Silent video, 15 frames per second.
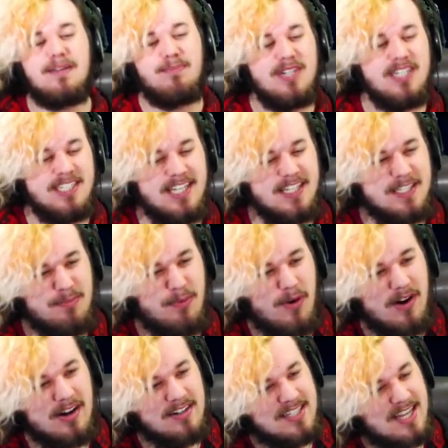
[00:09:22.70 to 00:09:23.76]
appreciate the
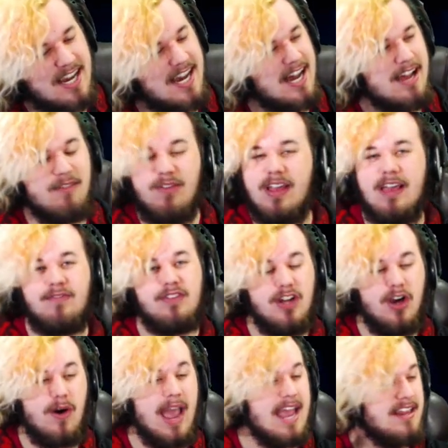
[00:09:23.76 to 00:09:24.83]
support. Uh, if you
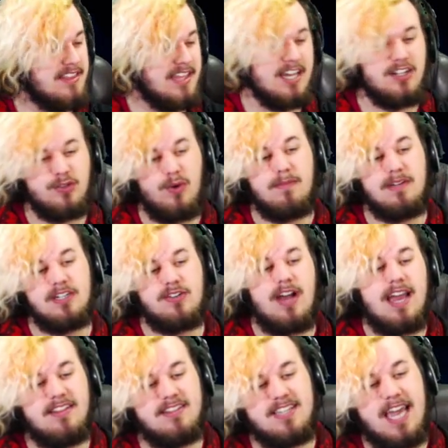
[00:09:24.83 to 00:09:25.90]
know anything else you want me to try
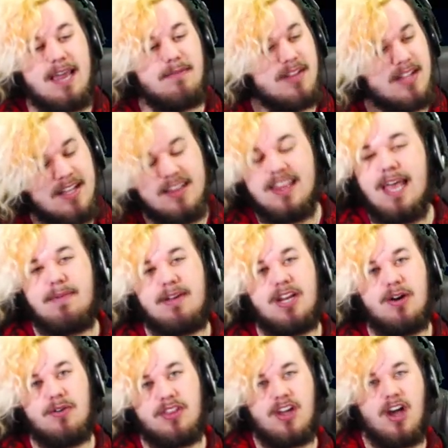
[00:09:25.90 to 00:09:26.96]
in this game, let me
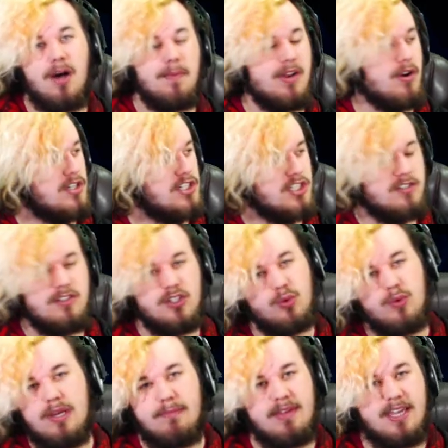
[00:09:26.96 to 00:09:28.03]
know with a comment or just
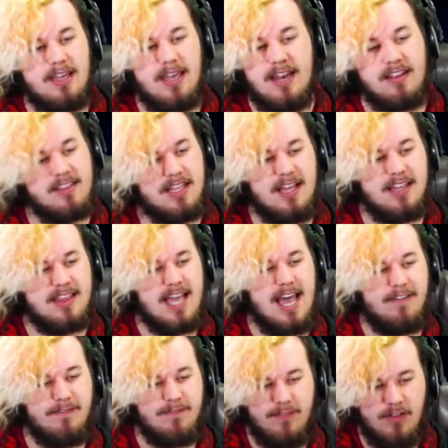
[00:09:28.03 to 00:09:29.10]
tweet me, anything like
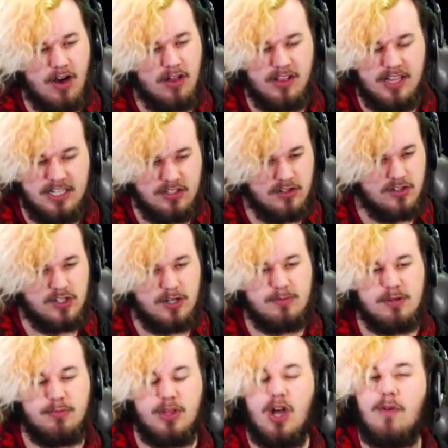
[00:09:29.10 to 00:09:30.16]
that. All the links are in the
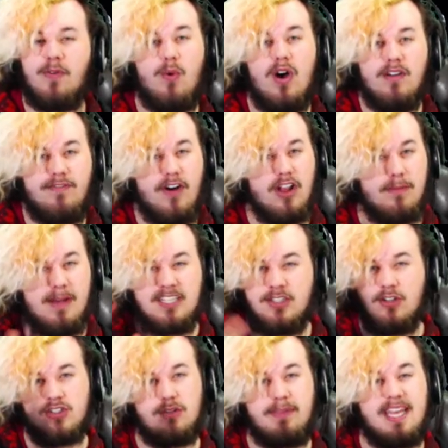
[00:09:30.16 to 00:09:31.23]
description below. If you want to follow my
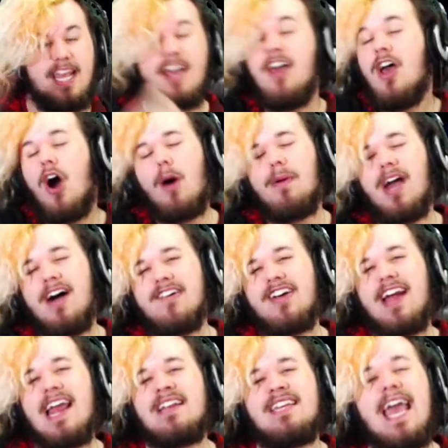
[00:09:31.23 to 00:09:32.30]
social media, hope you all have a
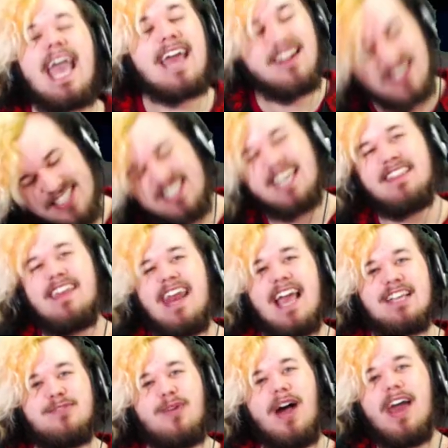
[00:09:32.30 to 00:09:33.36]
great day, and I'll see you in the
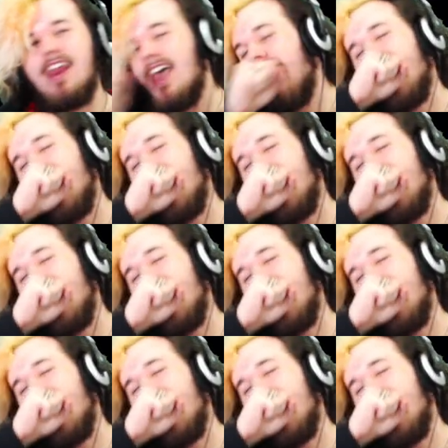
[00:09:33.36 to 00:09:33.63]
next one.